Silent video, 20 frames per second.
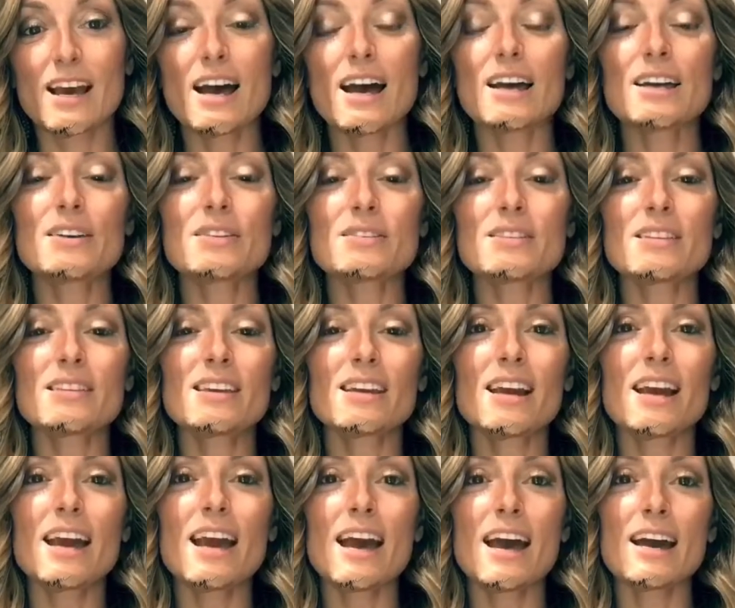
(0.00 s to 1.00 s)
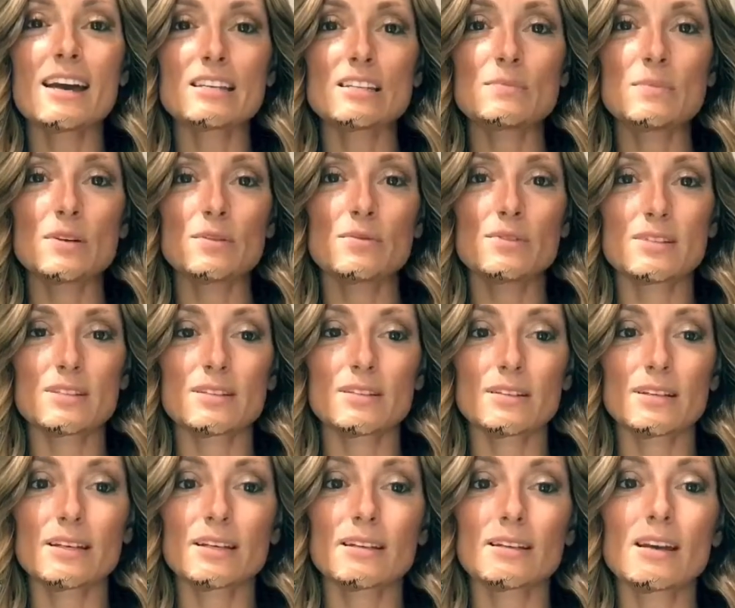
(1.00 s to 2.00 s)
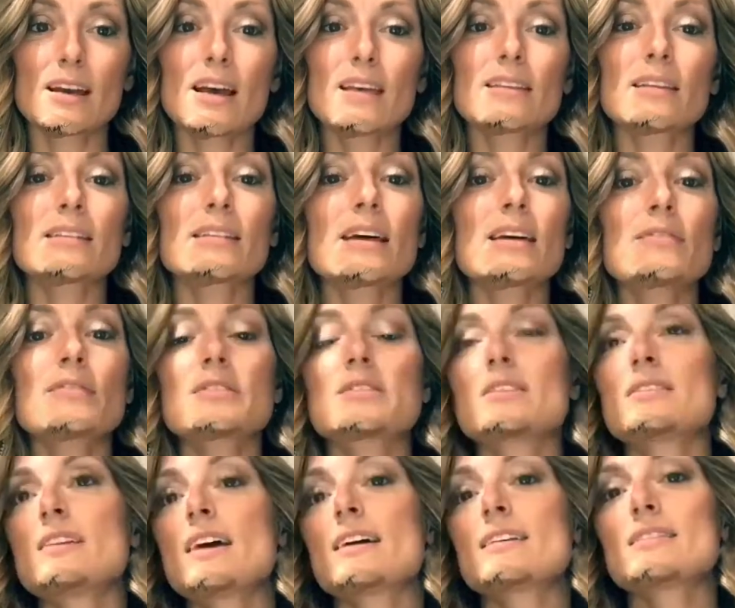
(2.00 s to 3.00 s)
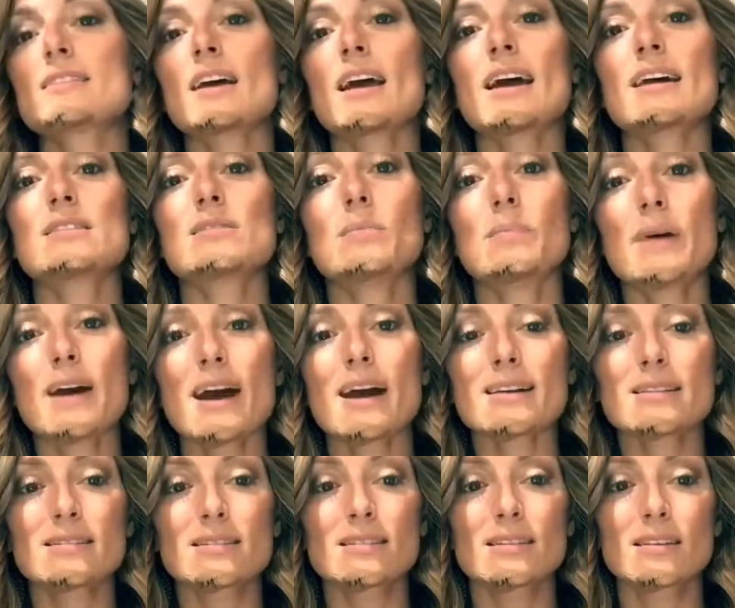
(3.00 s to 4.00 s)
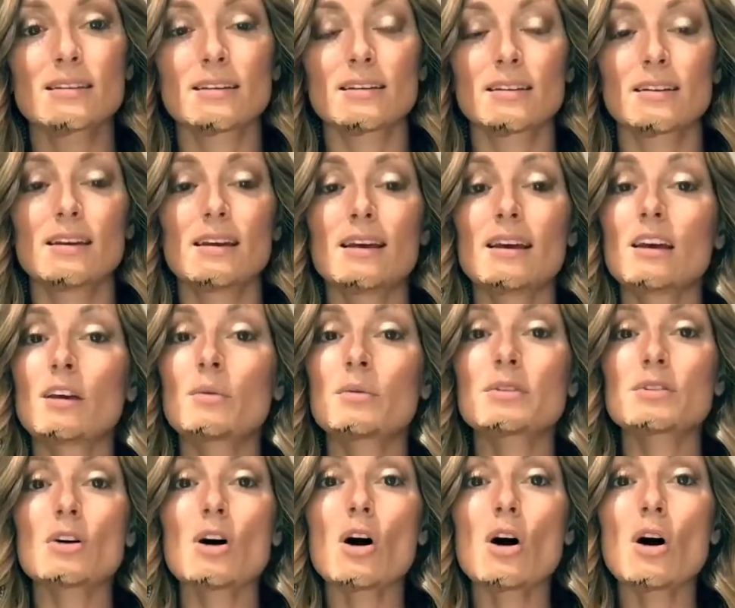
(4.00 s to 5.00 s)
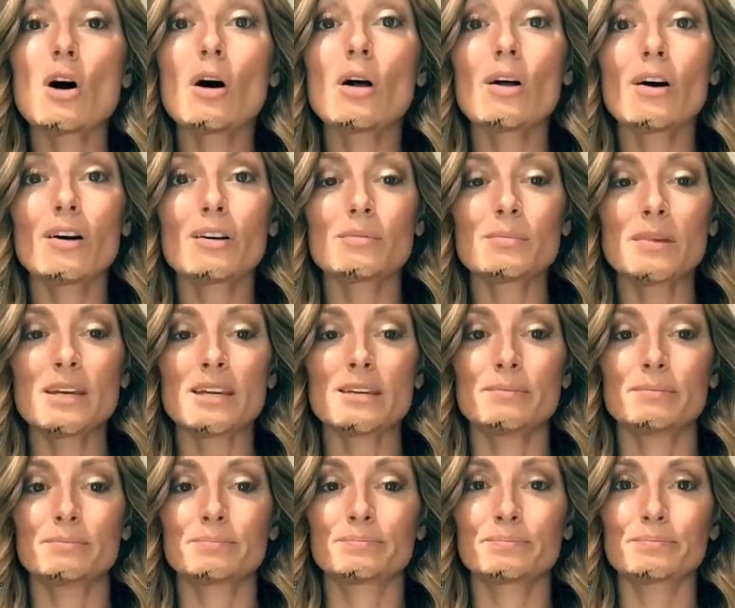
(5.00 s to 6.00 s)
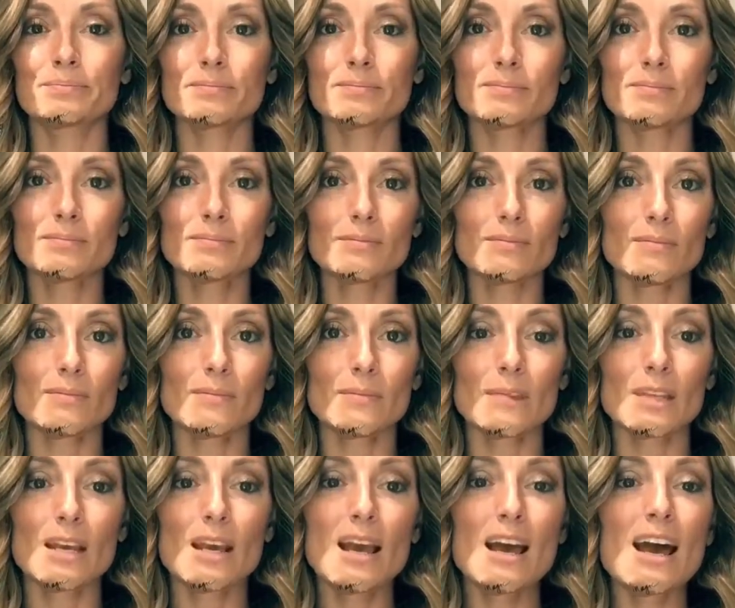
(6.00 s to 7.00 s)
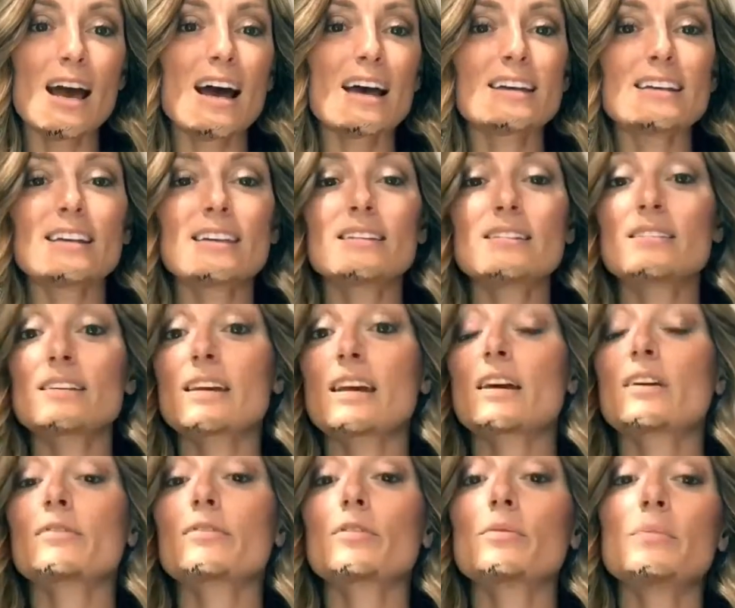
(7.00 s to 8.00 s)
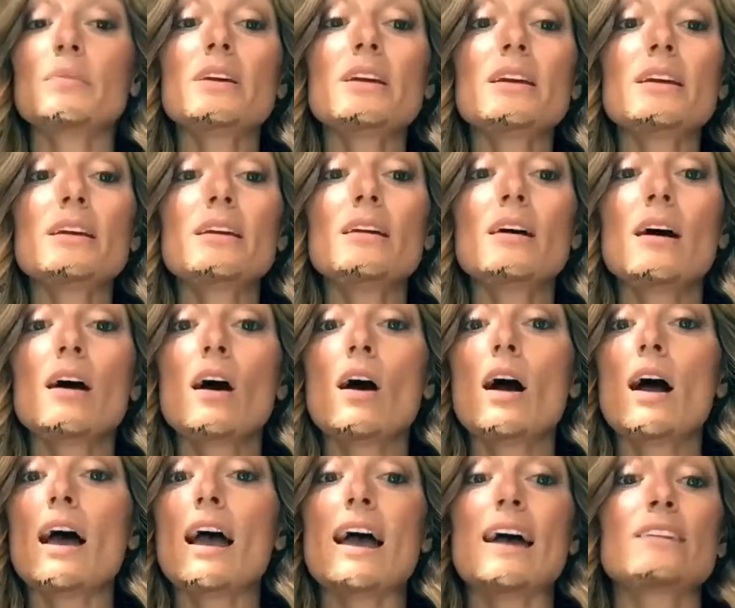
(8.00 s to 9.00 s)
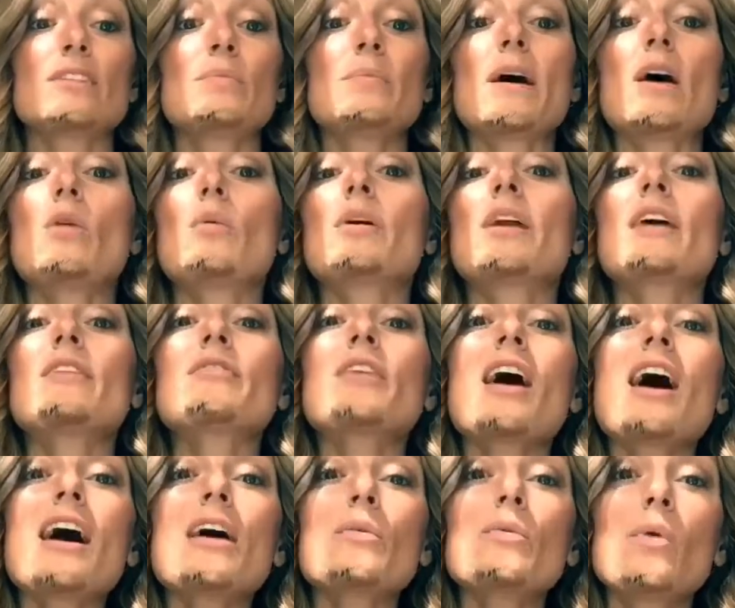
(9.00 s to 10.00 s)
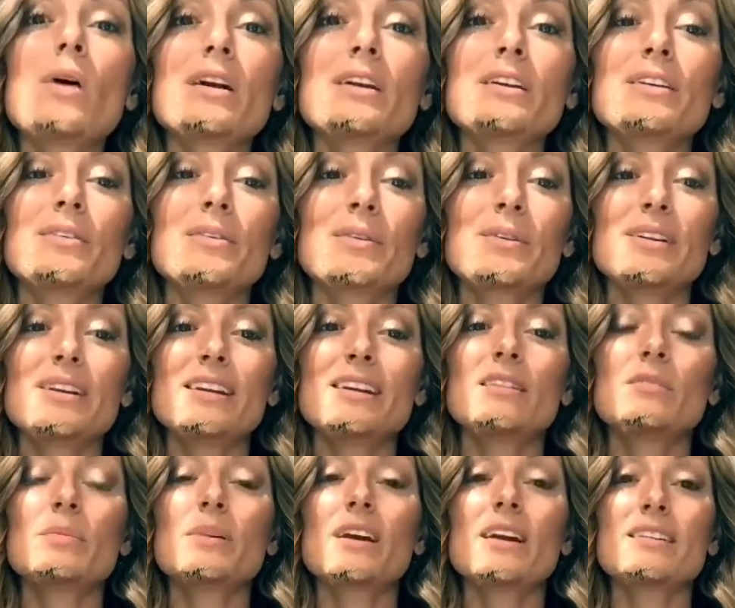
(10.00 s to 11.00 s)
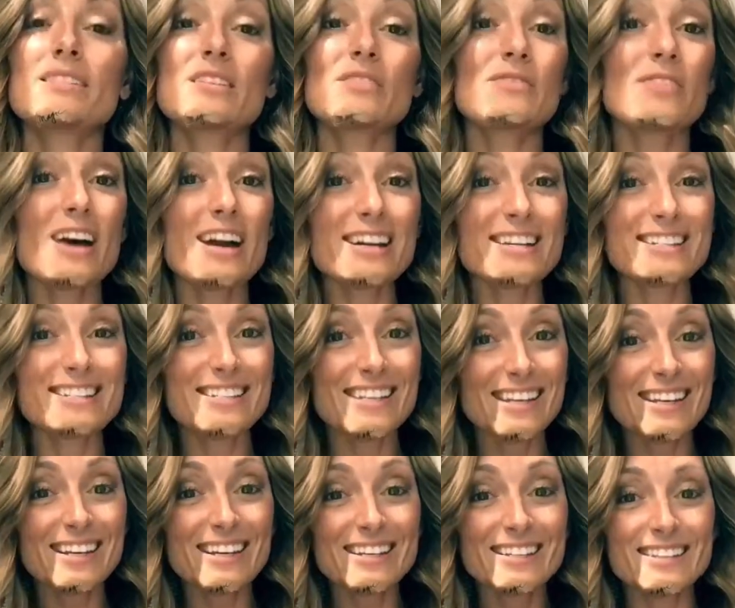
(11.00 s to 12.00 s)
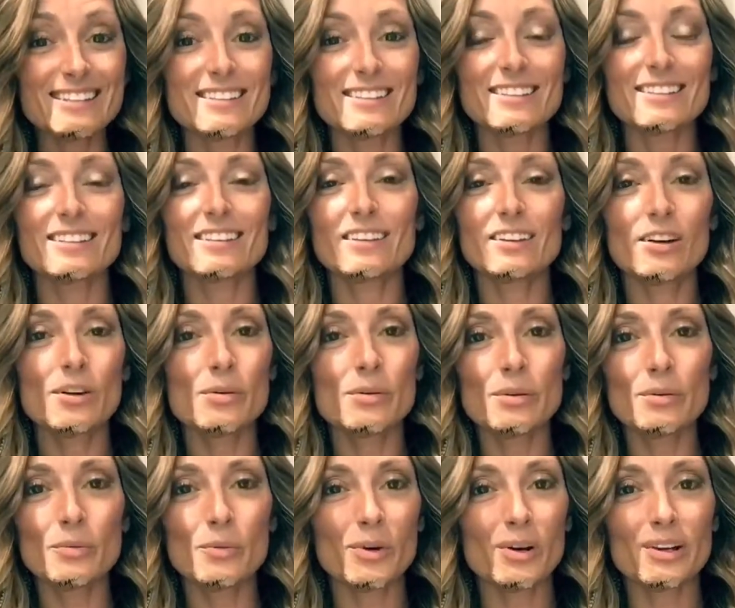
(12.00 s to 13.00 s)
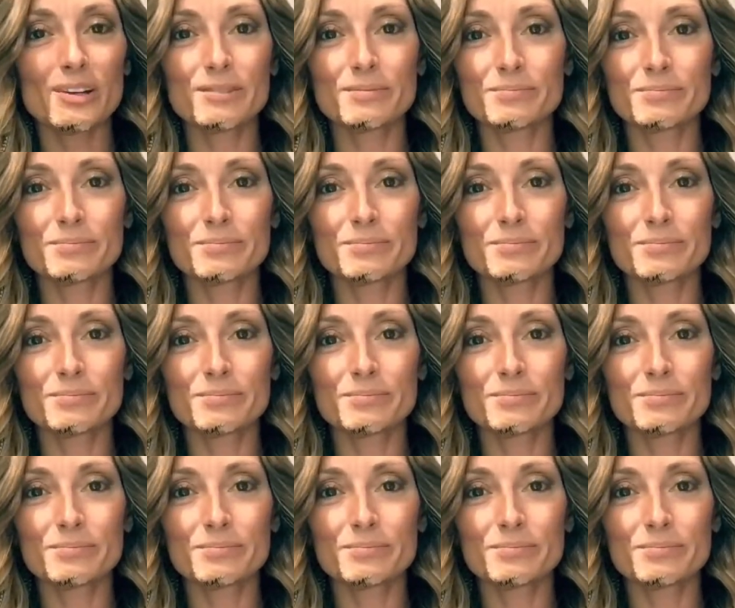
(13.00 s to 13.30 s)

I used to think I had to be resilient, that life was a test I had to pass. It was all on me. I needed to care for me and about whatever I wanted or needed, because if I didn't, no one would.